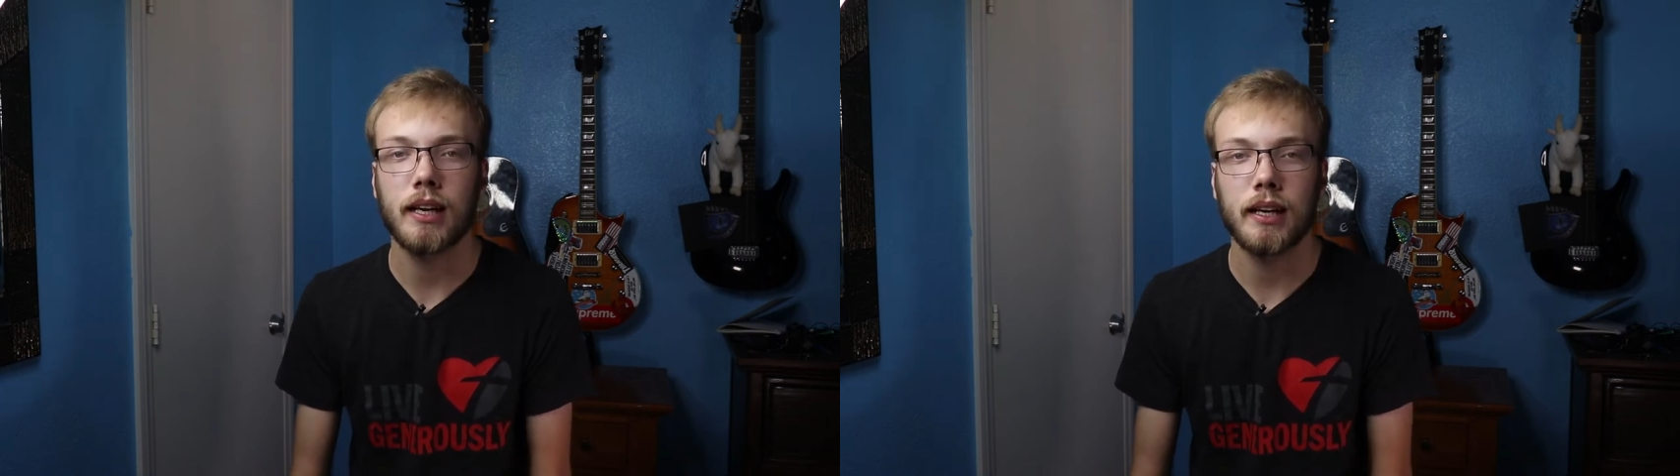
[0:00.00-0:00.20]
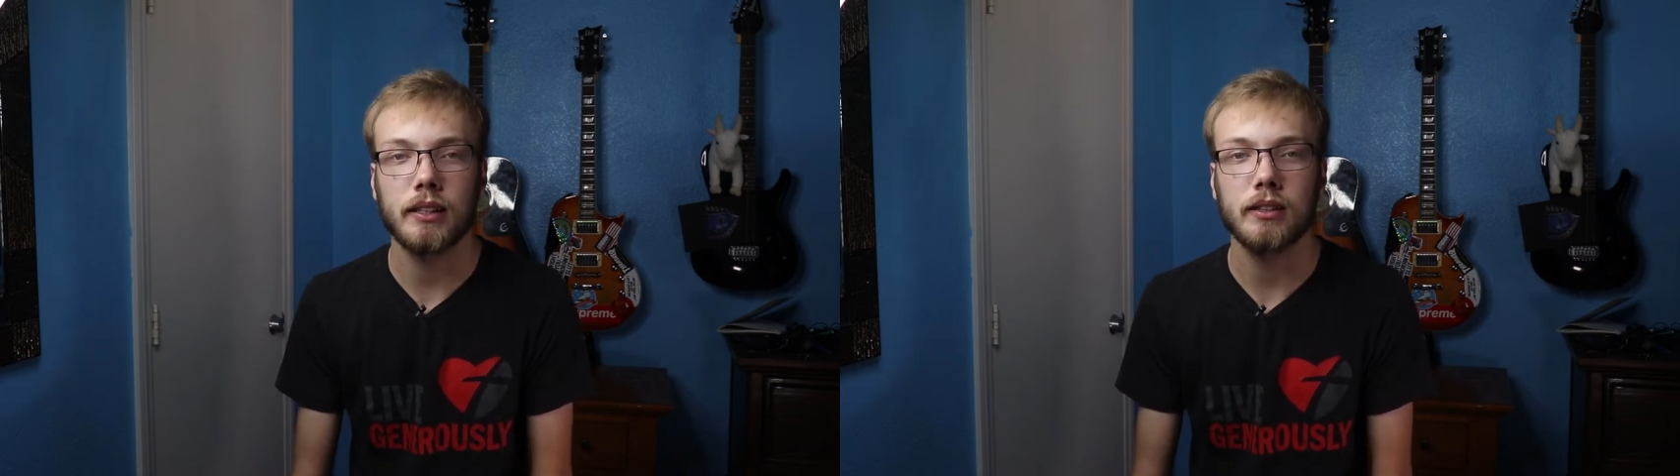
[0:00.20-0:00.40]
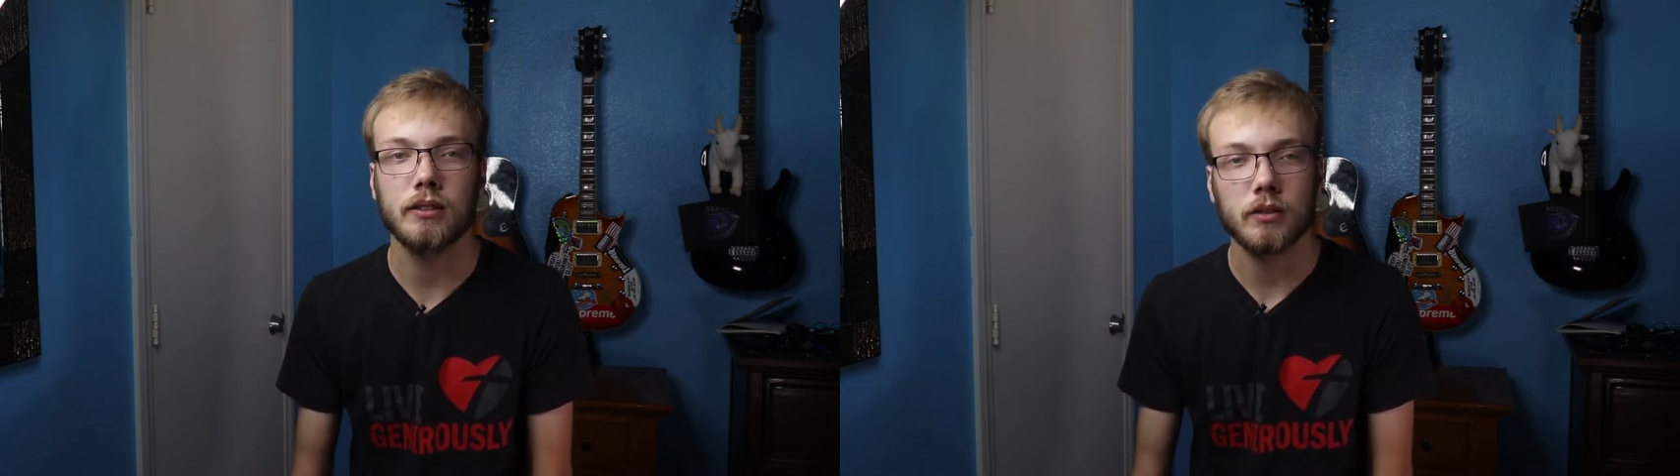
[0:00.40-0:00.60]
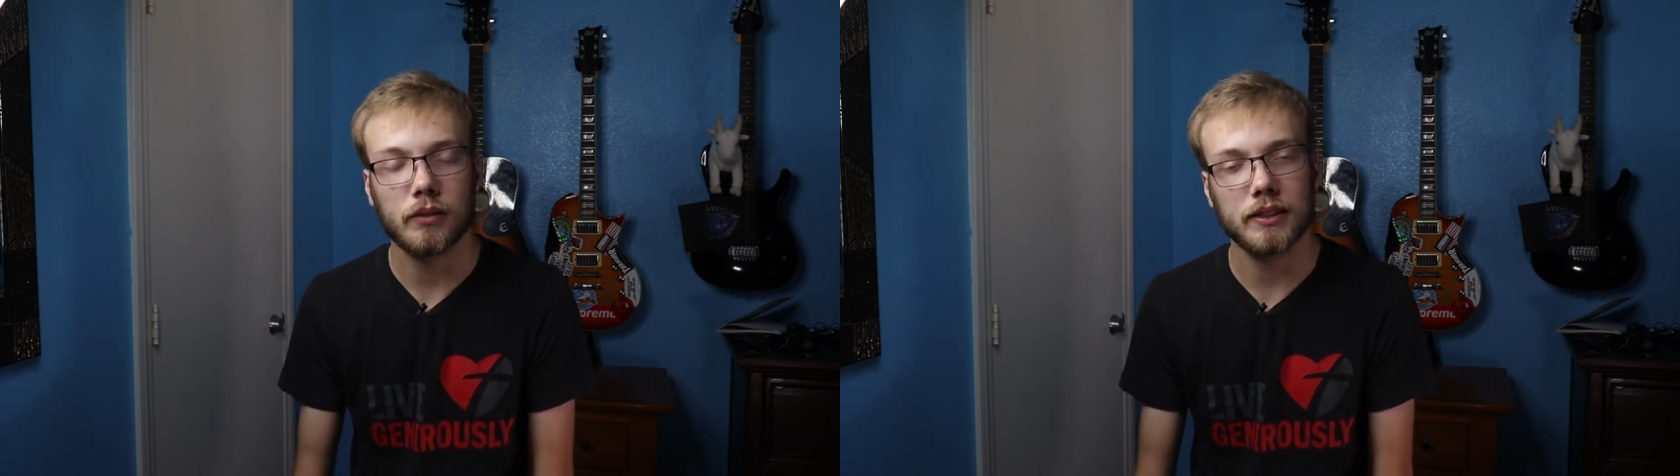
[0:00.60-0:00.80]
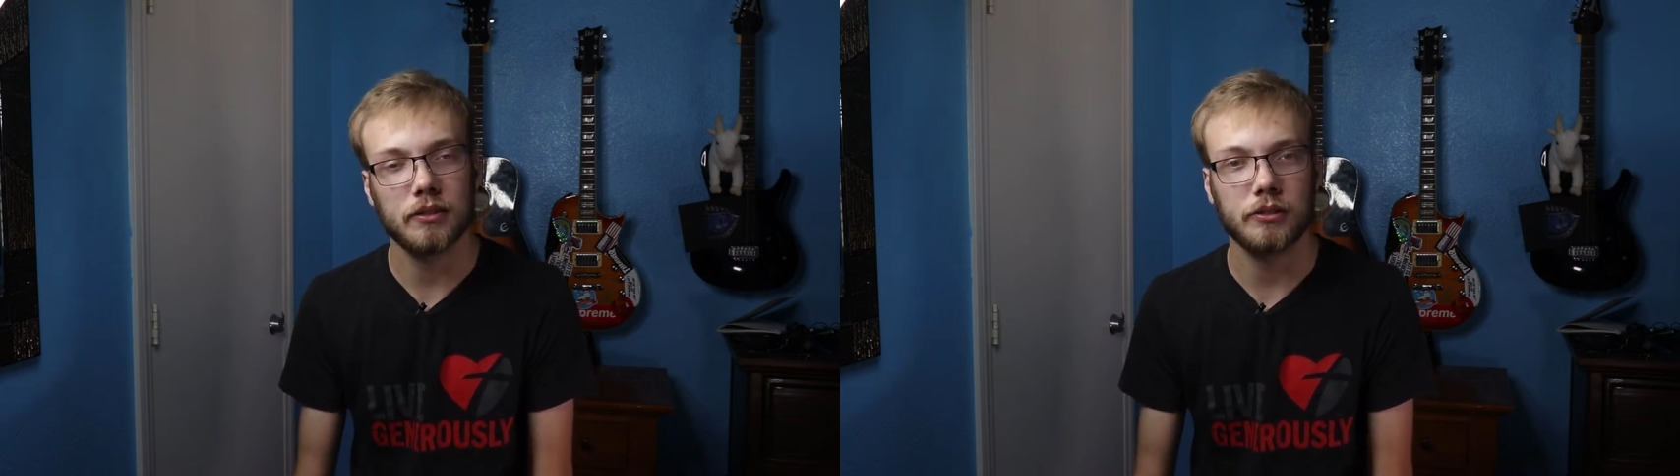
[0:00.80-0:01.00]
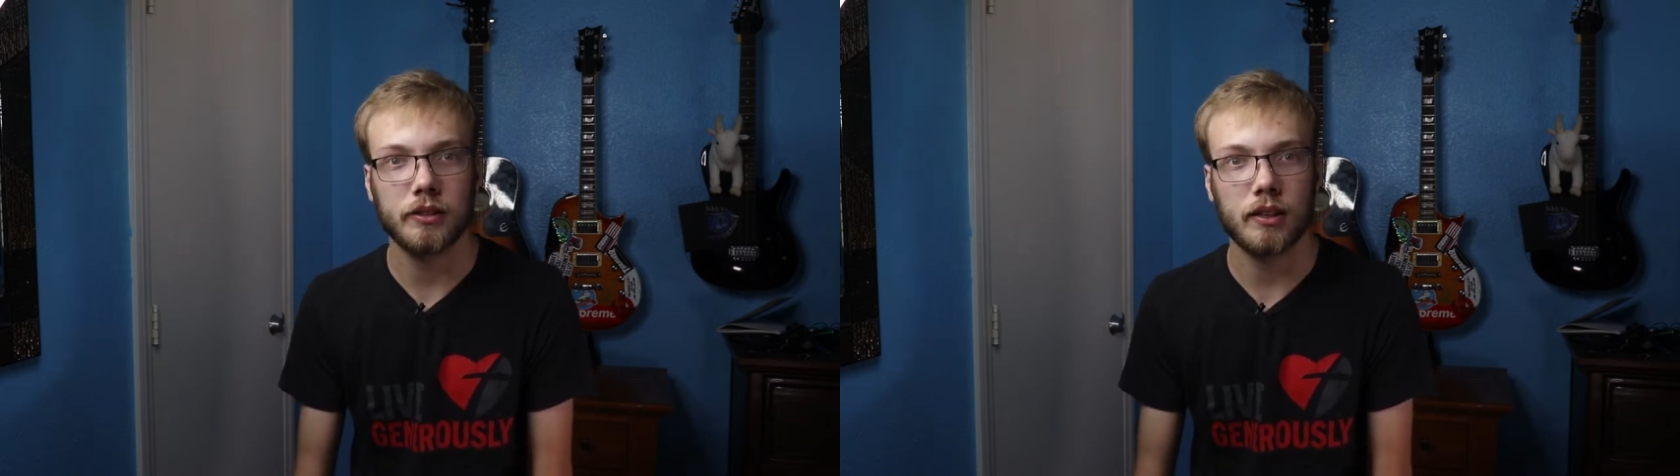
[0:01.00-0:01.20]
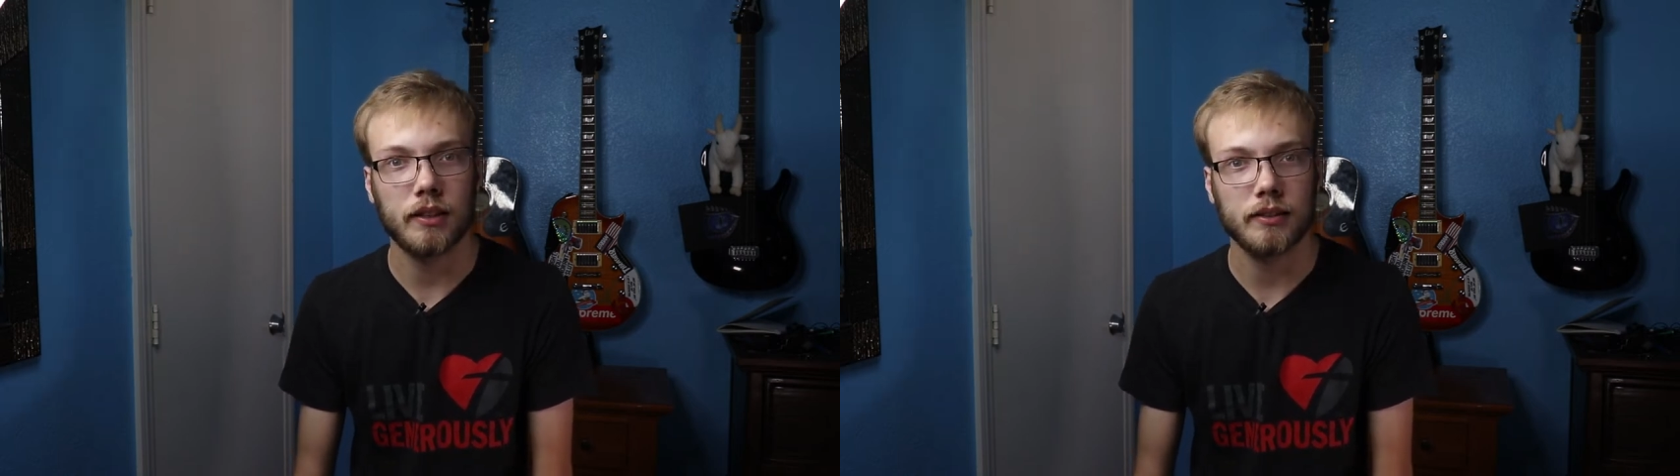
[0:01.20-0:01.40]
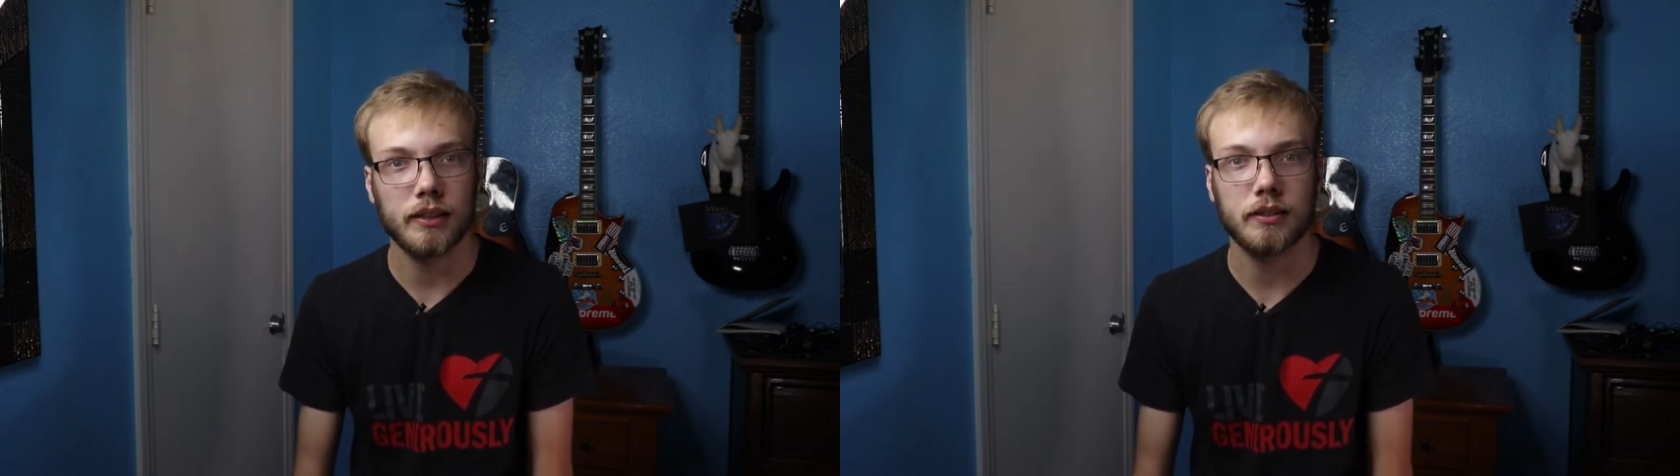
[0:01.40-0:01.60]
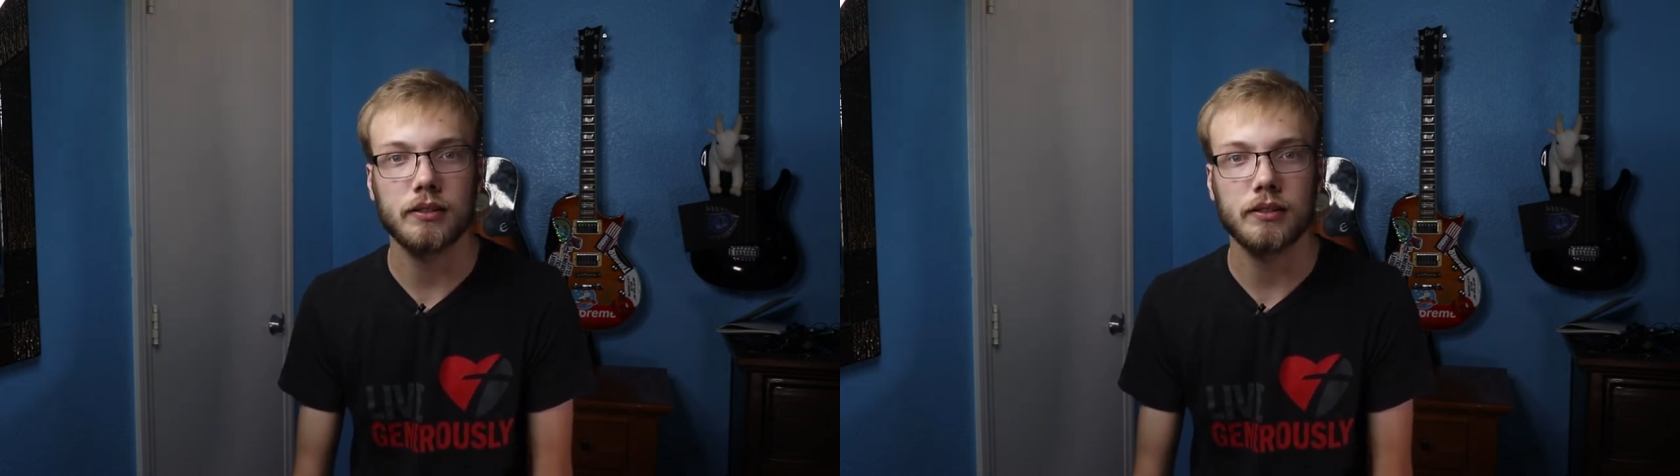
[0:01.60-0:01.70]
higher resolution content.